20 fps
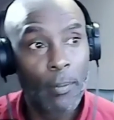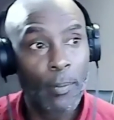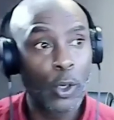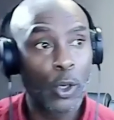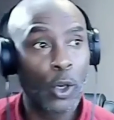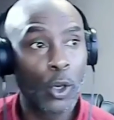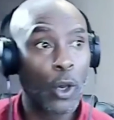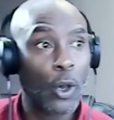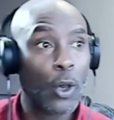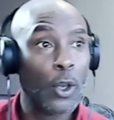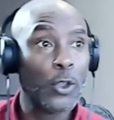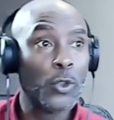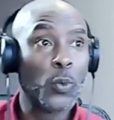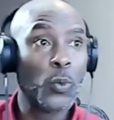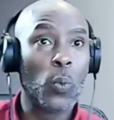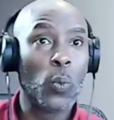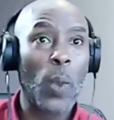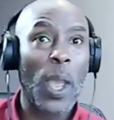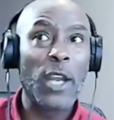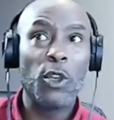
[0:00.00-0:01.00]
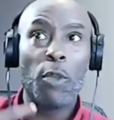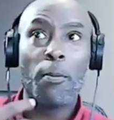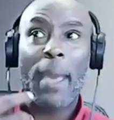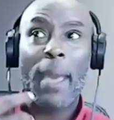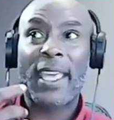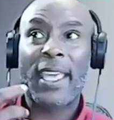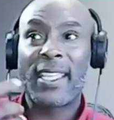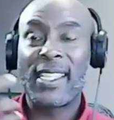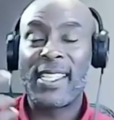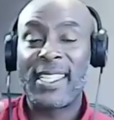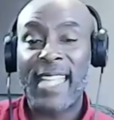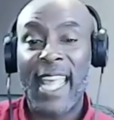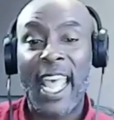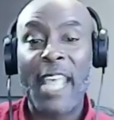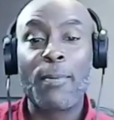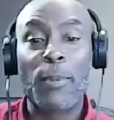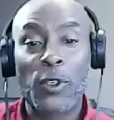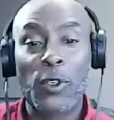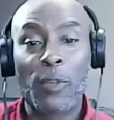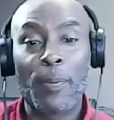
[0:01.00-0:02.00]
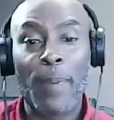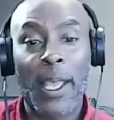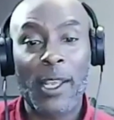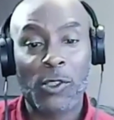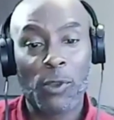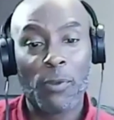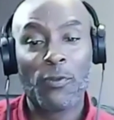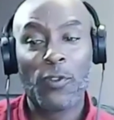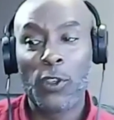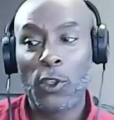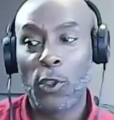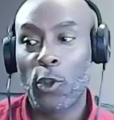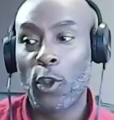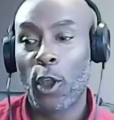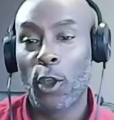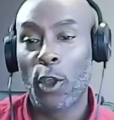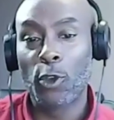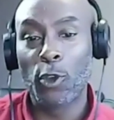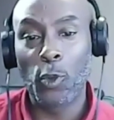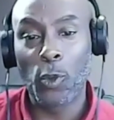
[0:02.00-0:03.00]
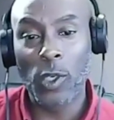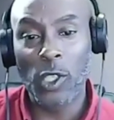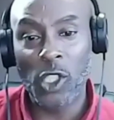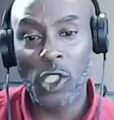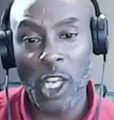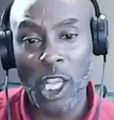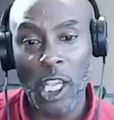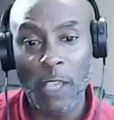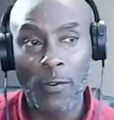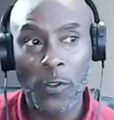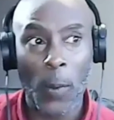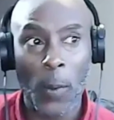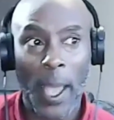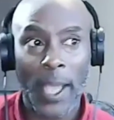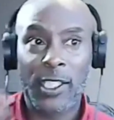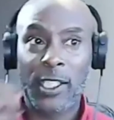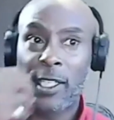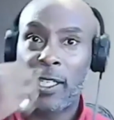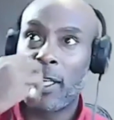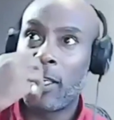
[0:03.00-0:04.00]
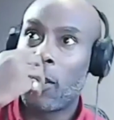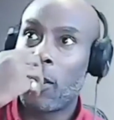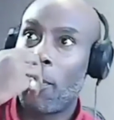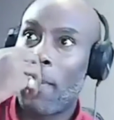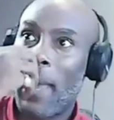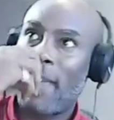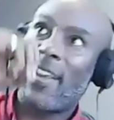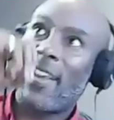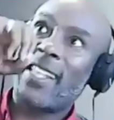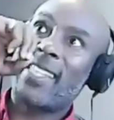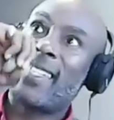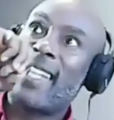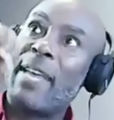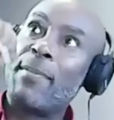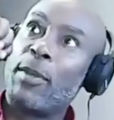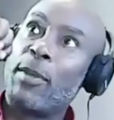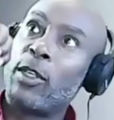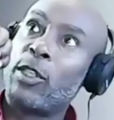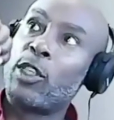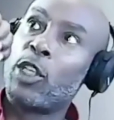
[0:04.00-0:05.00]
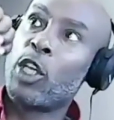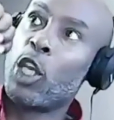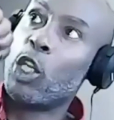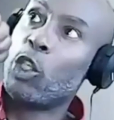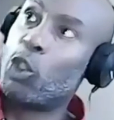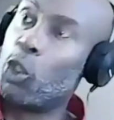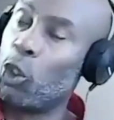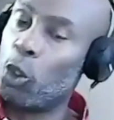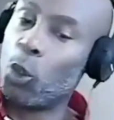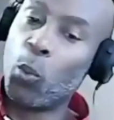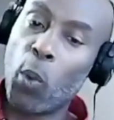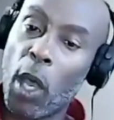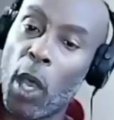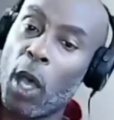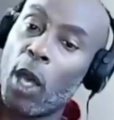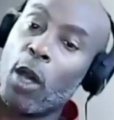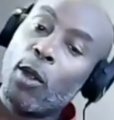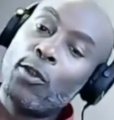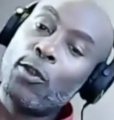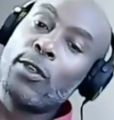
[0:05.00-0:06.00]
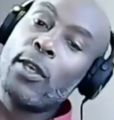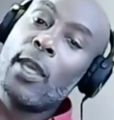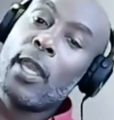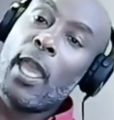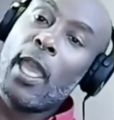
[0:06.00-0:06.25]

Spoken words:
Because when you make a statement about something you're going to achieve, you make that statement to the world,